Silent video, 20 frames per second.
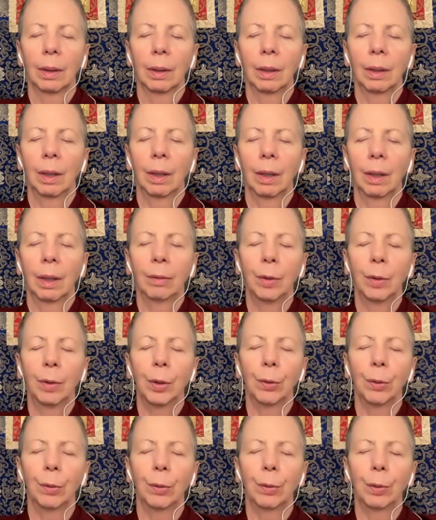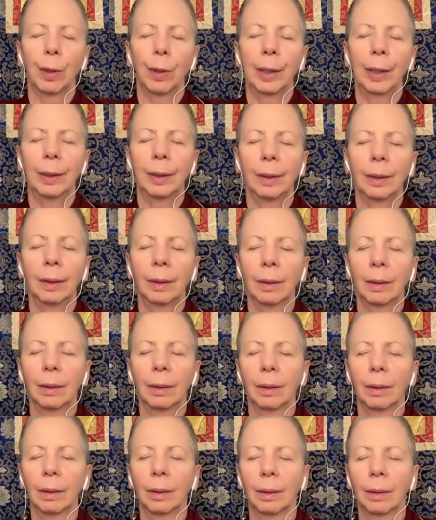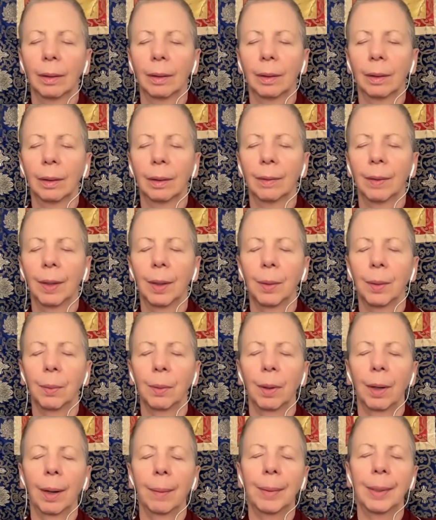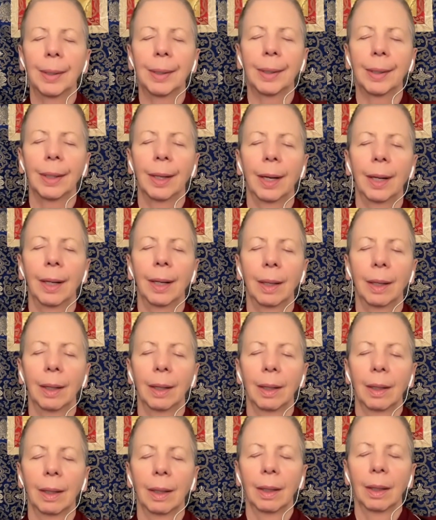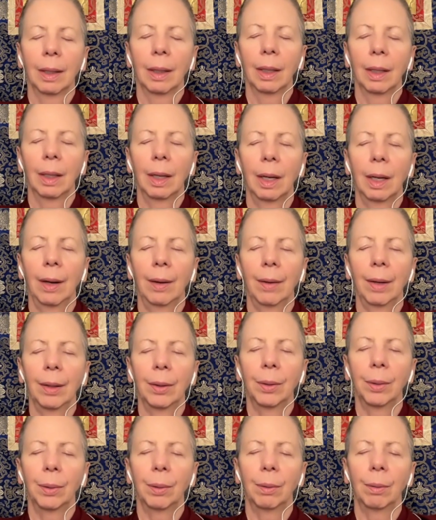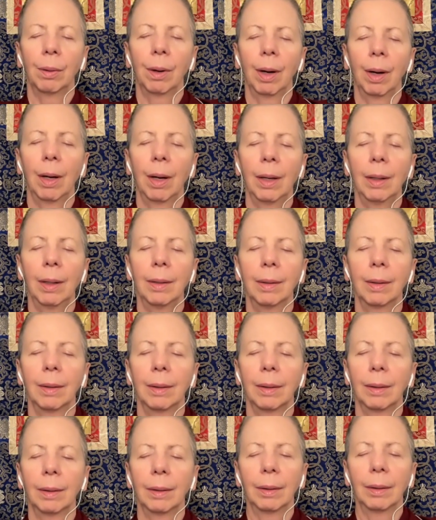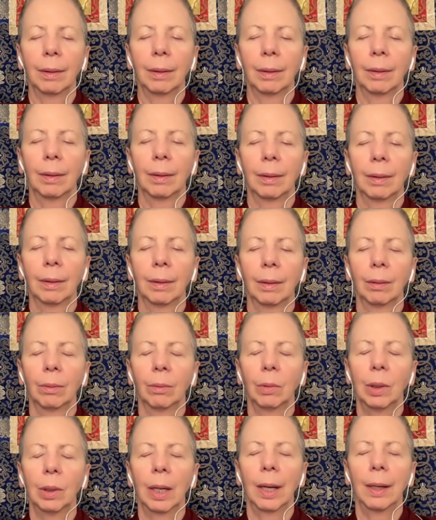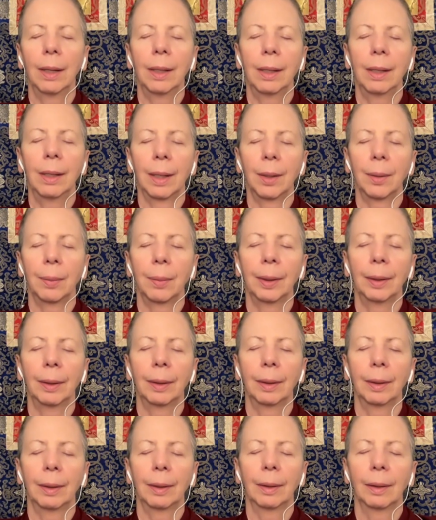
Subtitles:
love for your friend. If that's what happened today, allow that to arise without attachment